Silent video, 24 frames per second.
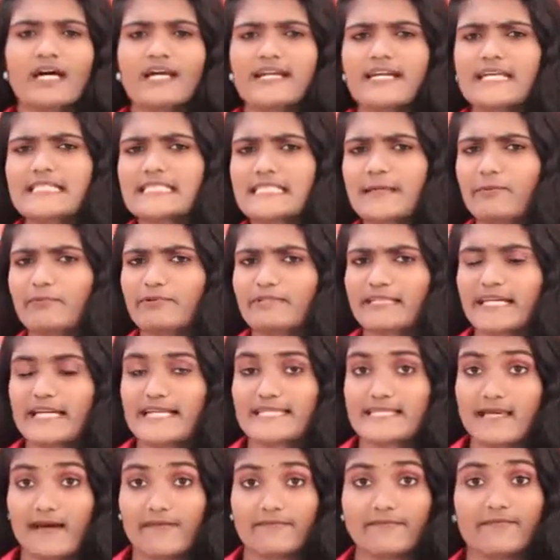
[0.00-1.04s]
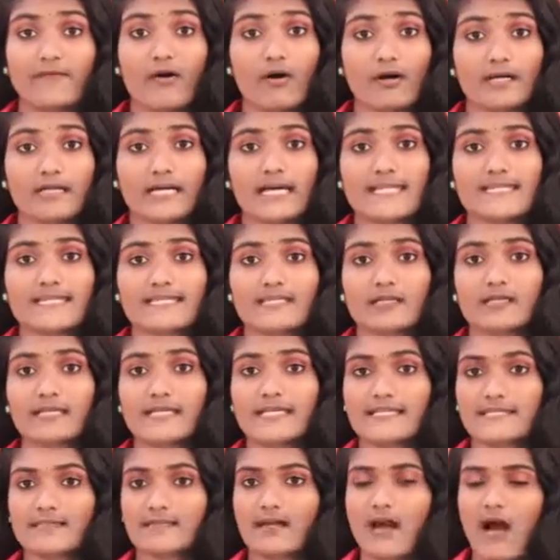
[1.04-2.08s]
Disappearance of forests
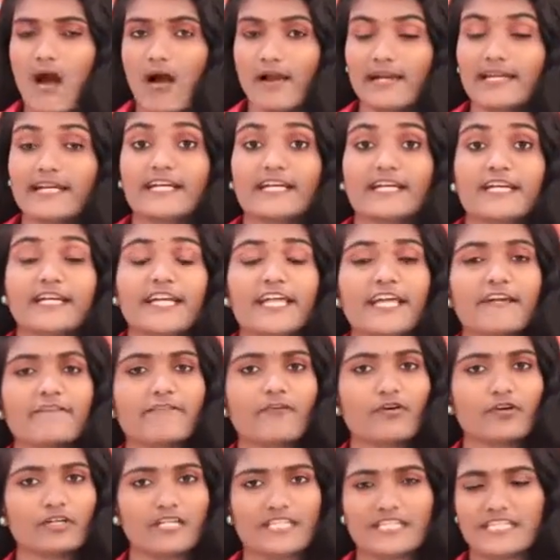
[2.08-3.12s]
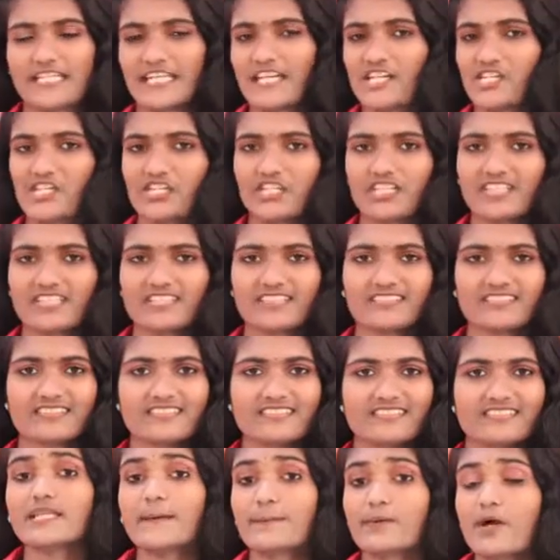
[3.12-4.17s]
is called deforestation.
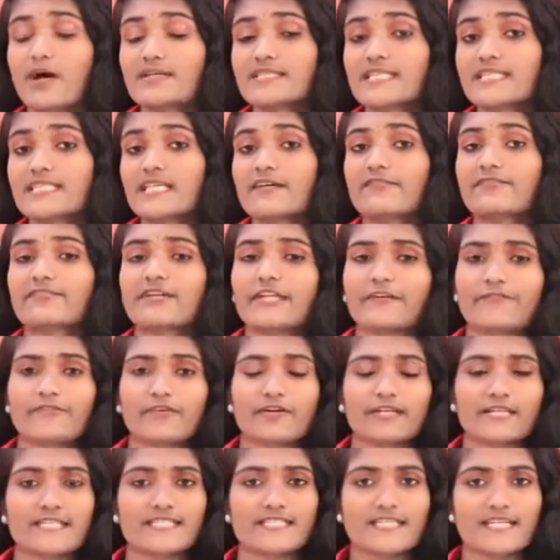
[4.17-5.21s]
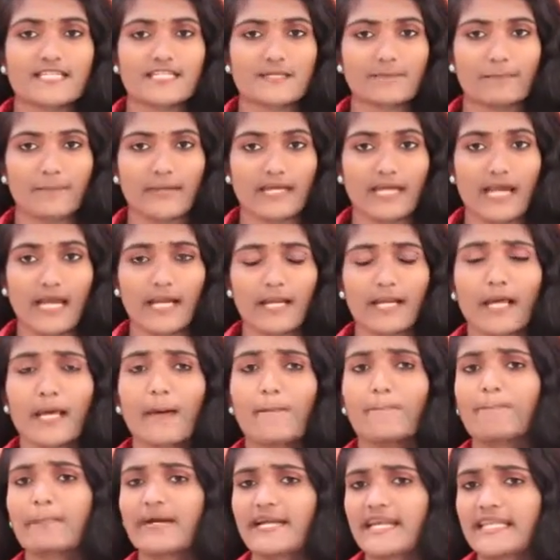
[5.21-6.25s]
The process of deforestation began
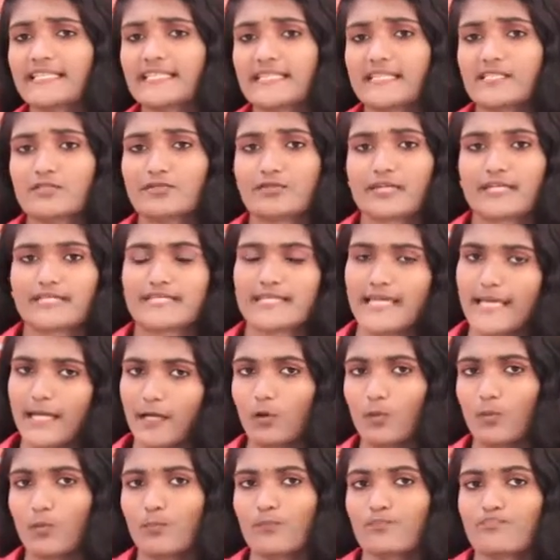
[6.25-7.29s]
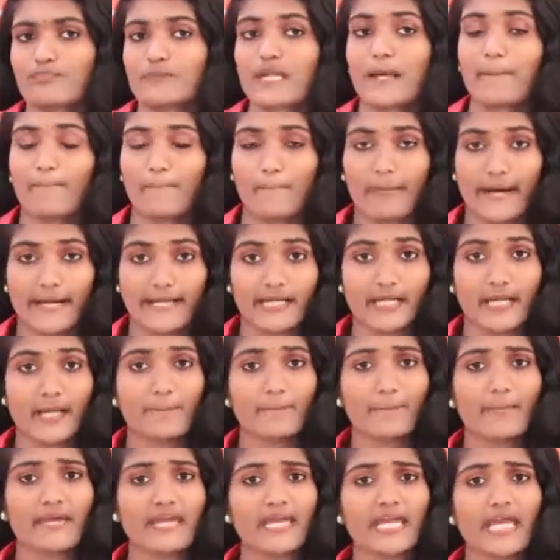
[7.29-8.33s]
many centuries ago, but
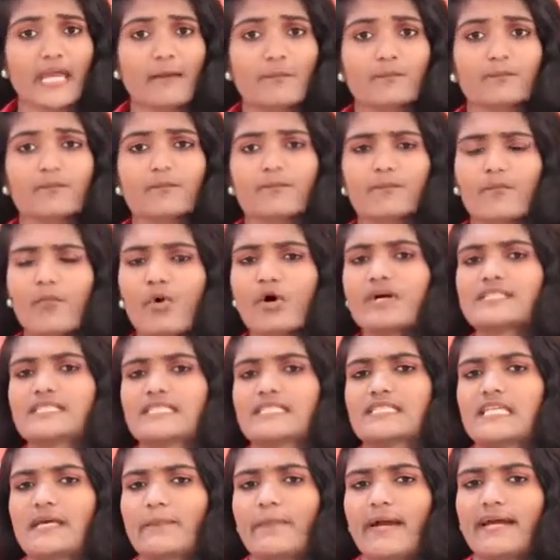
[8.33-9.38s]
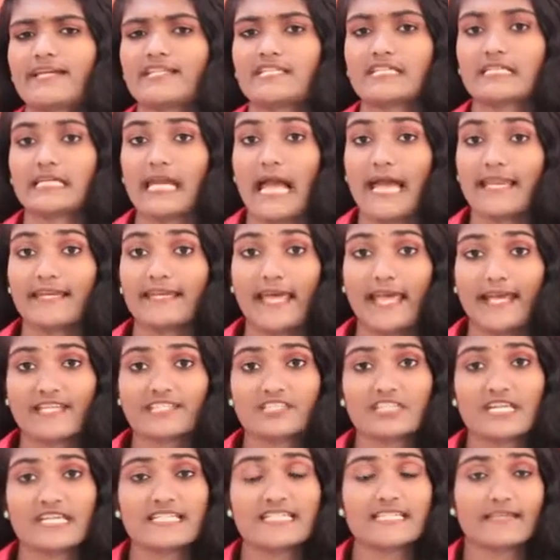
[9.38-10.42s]
became more systematic and
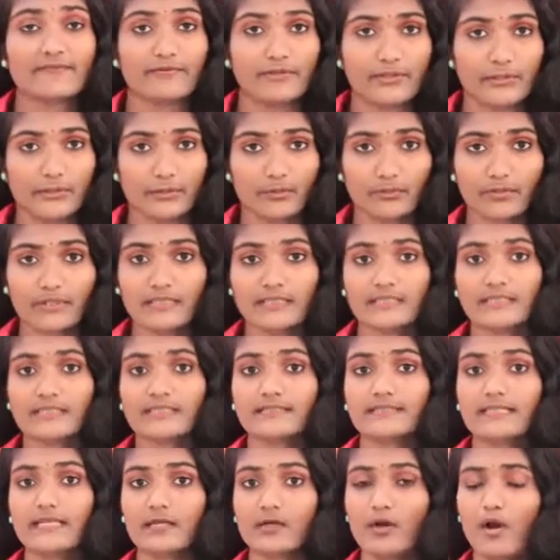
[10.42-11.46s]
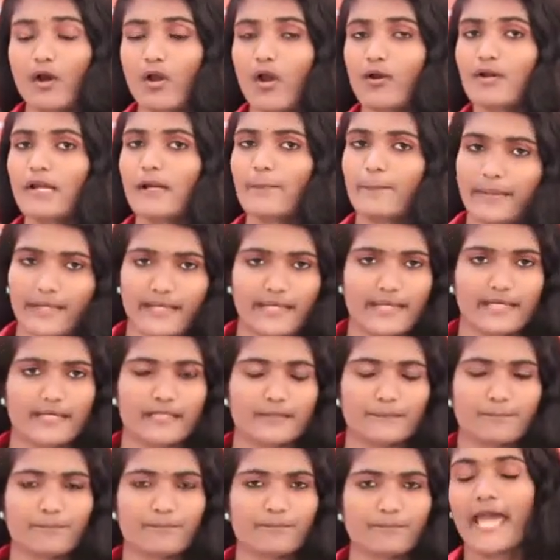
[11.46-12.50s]
extensive during the colonial period.
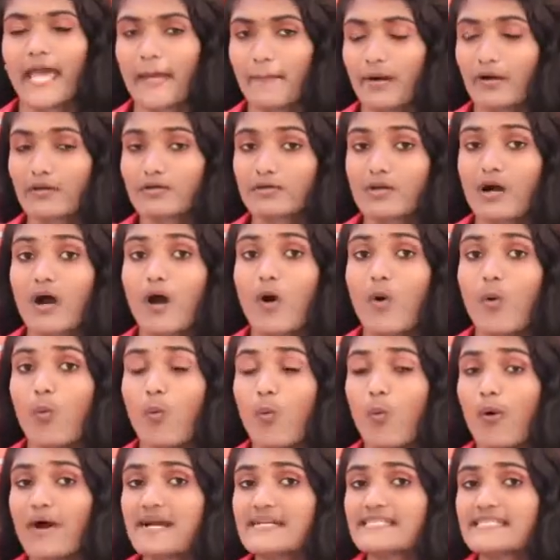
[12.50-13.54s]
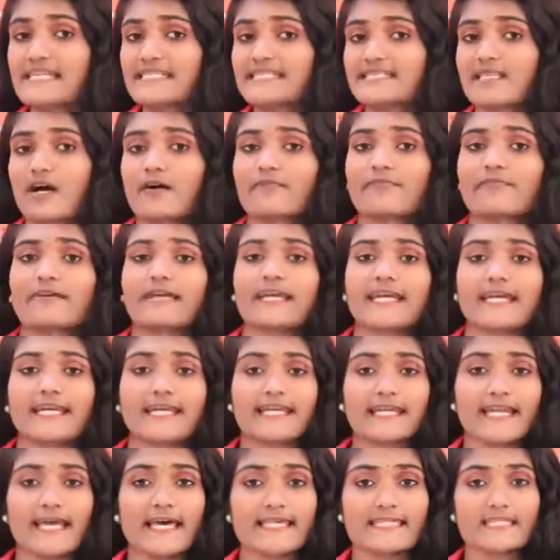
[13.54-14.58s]
About 1/6 of
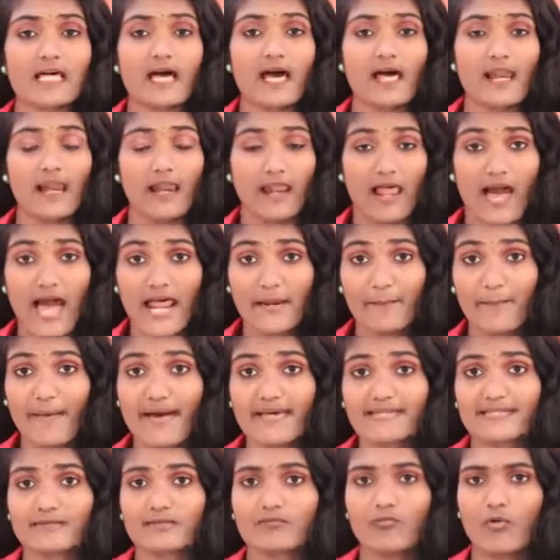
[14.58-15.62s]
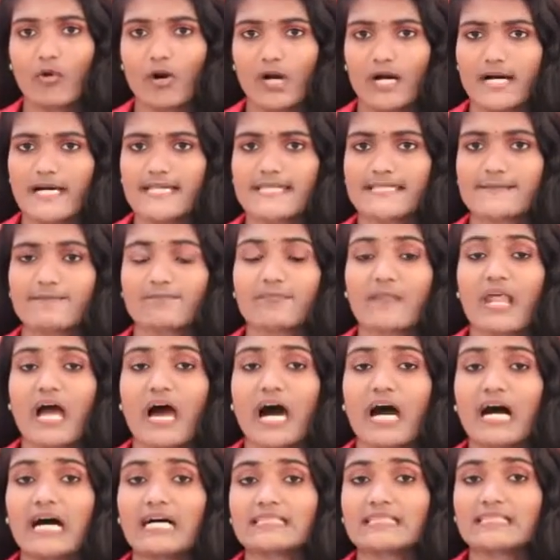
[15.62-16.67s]
India's landmass was
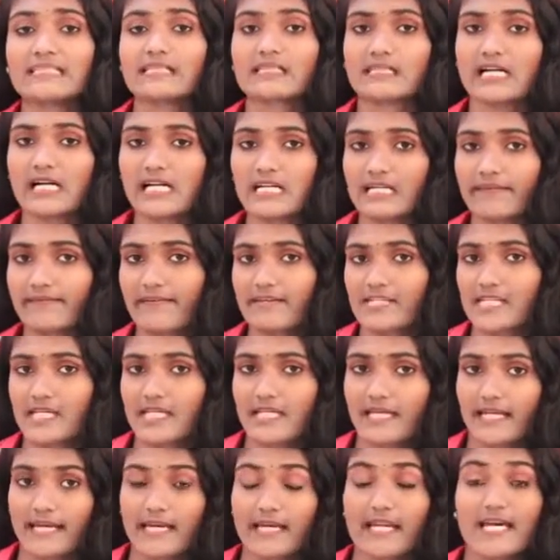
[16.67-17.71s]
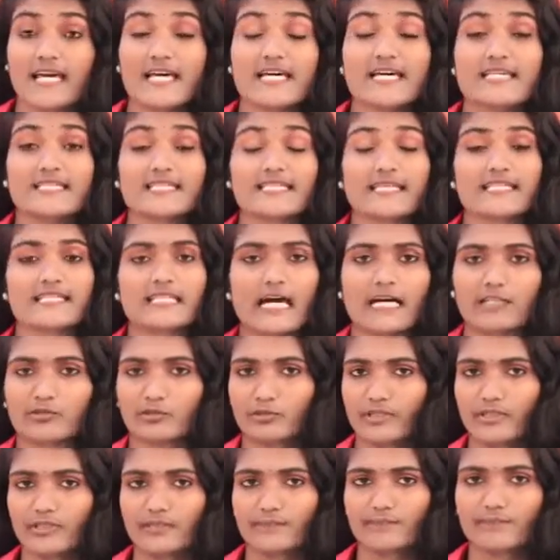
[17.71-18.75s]
under the cultivation in
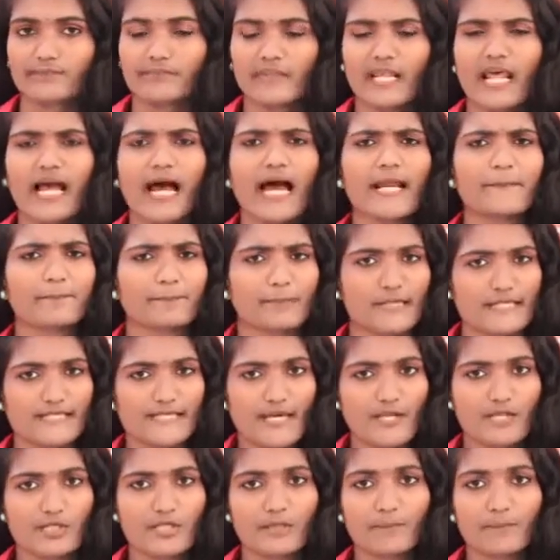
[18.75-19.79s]
600. At present,